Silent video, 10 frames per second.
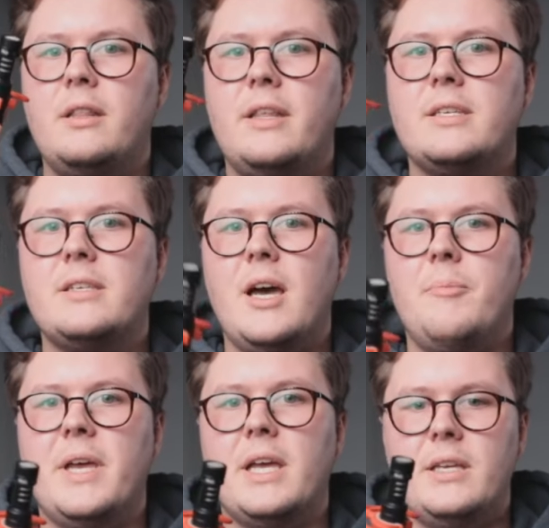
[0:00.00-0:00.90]
this is how
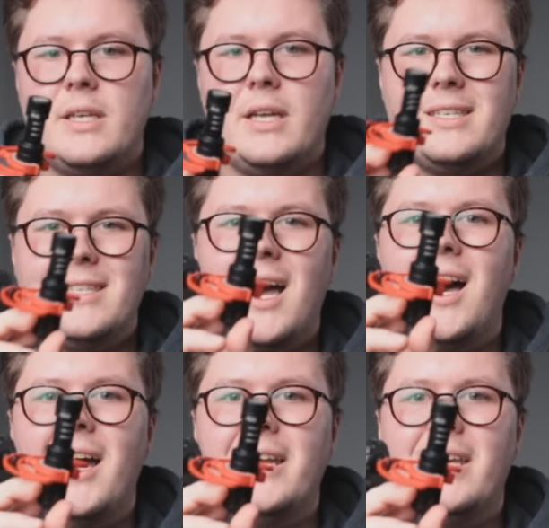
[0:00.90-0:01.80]
big it is. It's
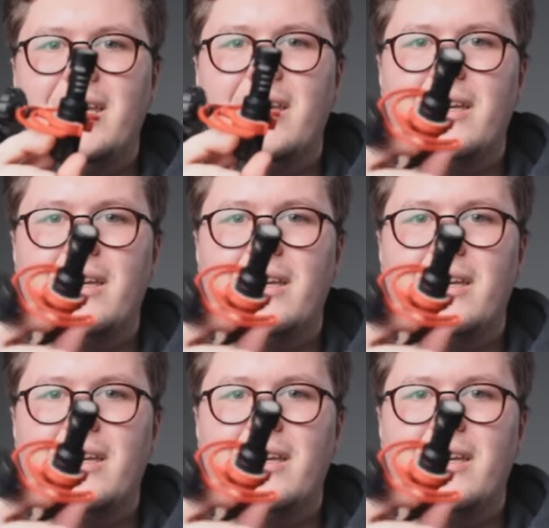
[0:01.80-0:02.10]
tiny.